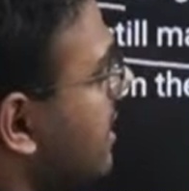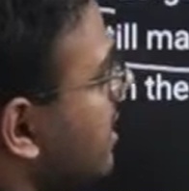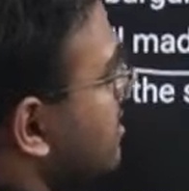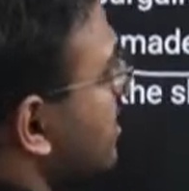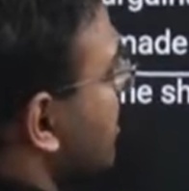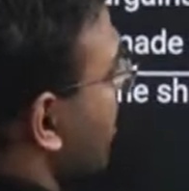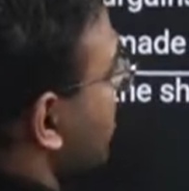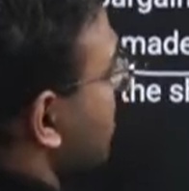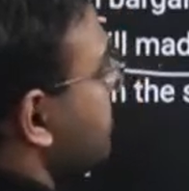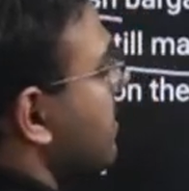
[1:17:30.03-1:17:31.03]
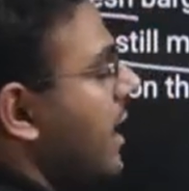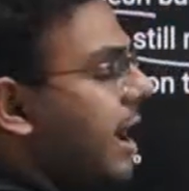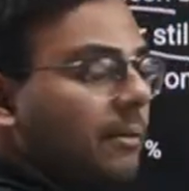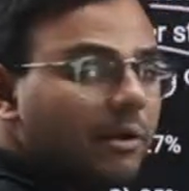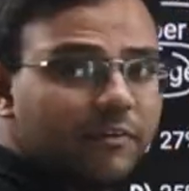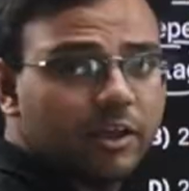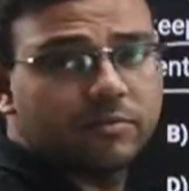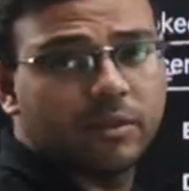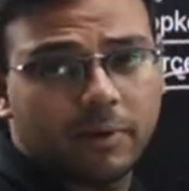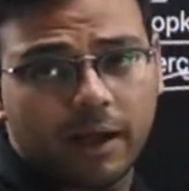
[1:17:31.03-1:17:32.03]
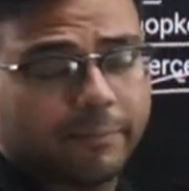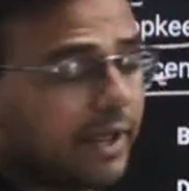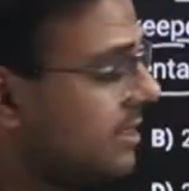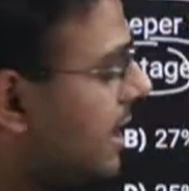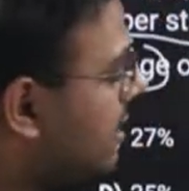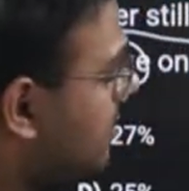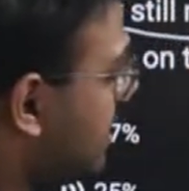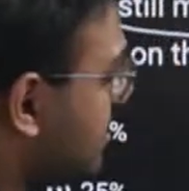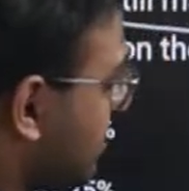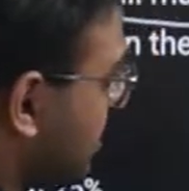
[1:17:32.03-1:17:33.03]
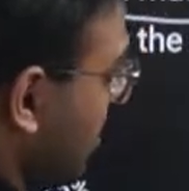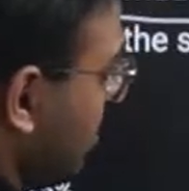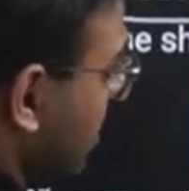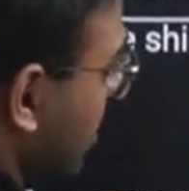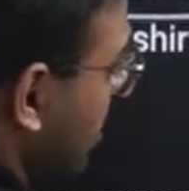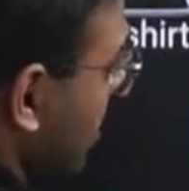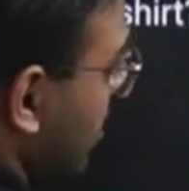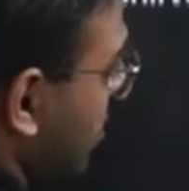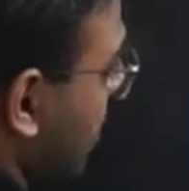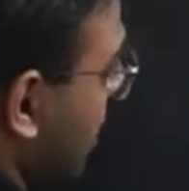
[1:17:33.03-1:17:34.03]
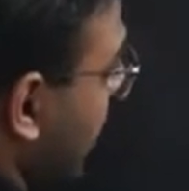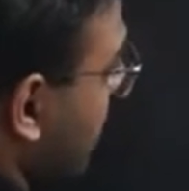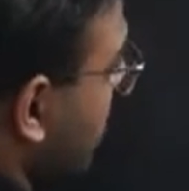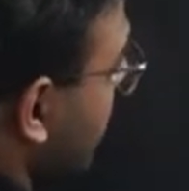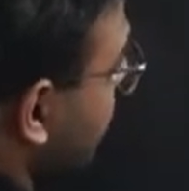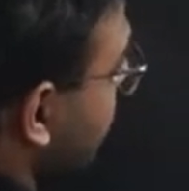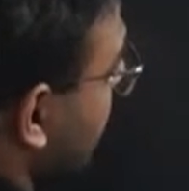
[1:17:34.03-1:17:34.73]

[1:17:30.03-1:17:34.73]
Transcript: well as discount. I am aware of the mark price as well as discount. So what I'll do,